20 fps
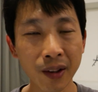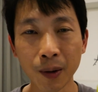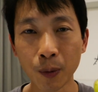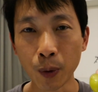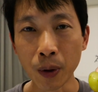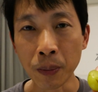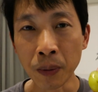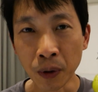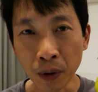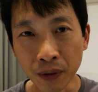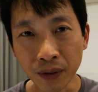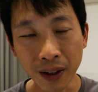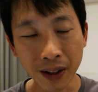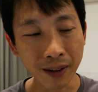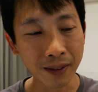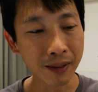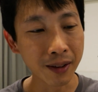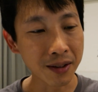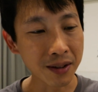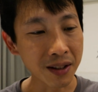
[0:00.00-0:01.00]

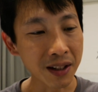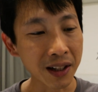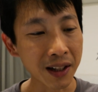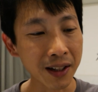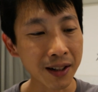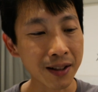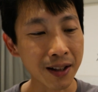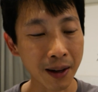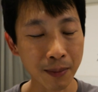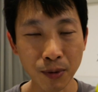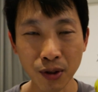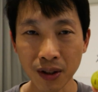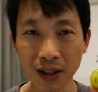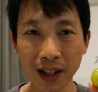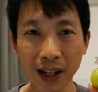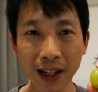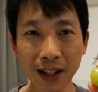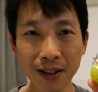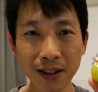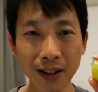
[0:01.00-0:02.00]
removing the seeds. I'm just
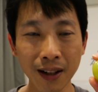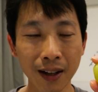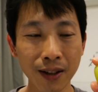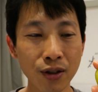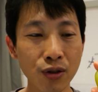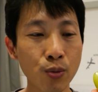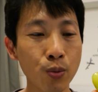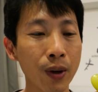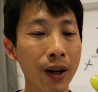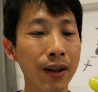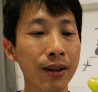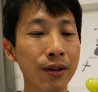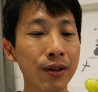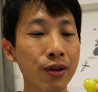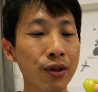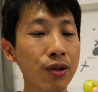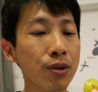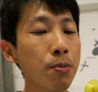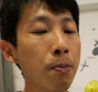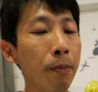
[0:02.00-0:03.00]
lazy. I just rather
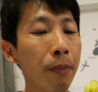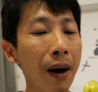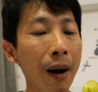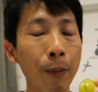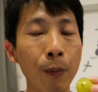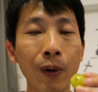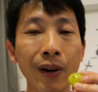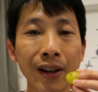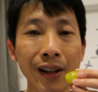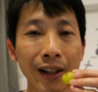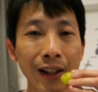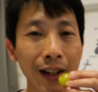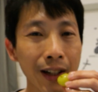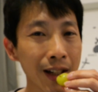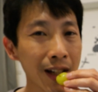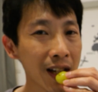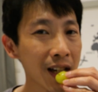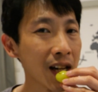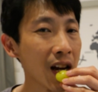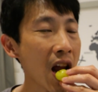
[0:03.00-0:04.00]
just pop one in
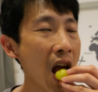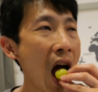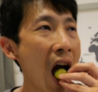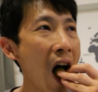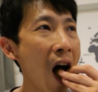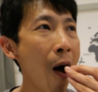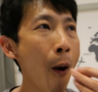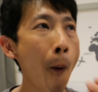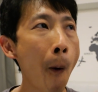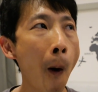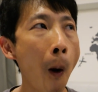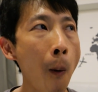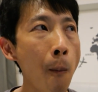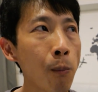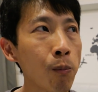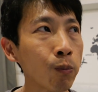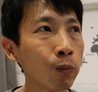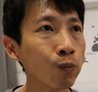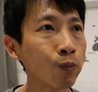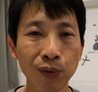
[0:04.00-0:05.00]
and eat it.
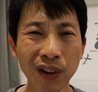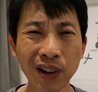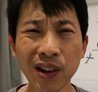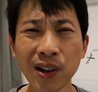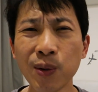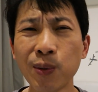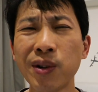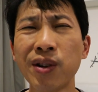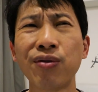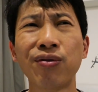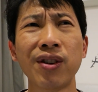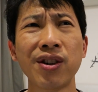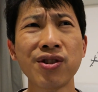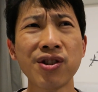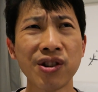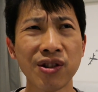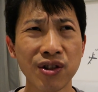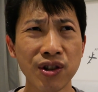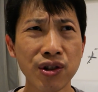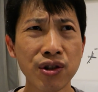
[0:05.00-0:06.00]
Very
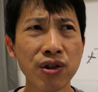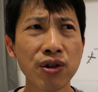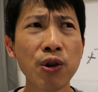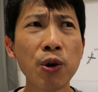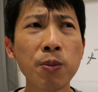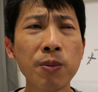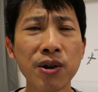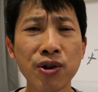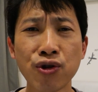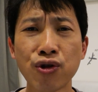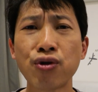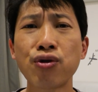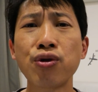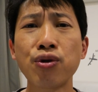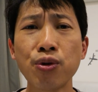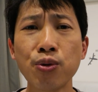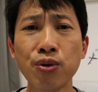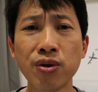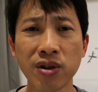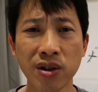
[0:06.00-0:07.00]
refreshing. There's so much
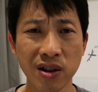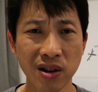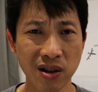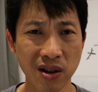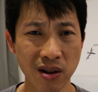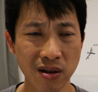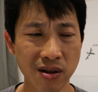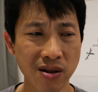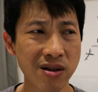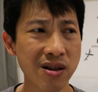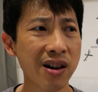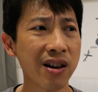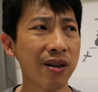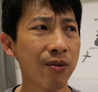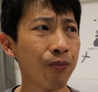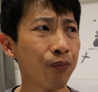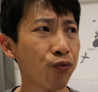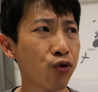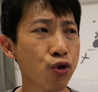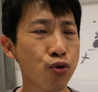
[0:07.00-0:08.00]
juice in it. It's like
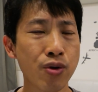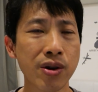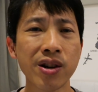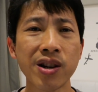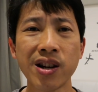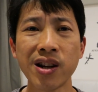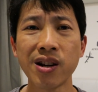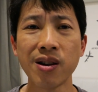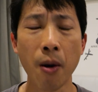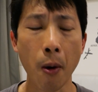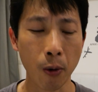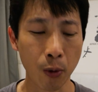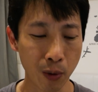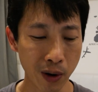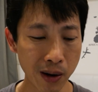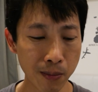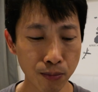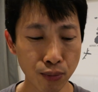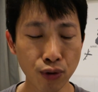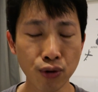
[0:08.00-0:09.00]
drinking
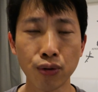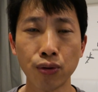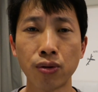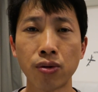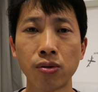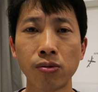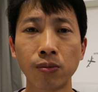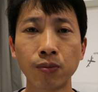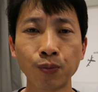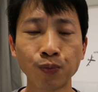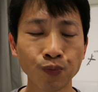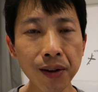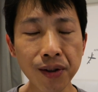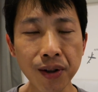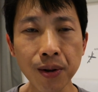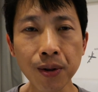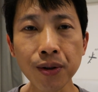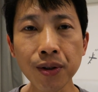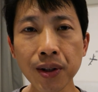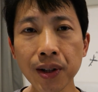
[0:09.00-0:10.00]
grape juice.
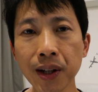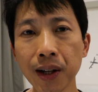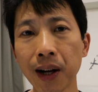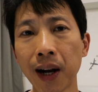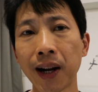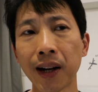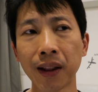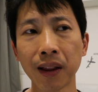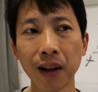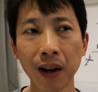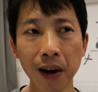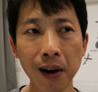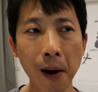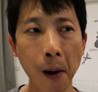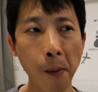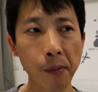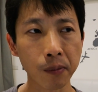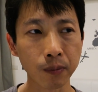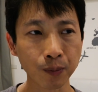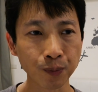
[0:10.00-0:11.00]
Seriously, I
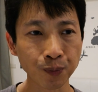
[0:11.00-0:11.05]
thought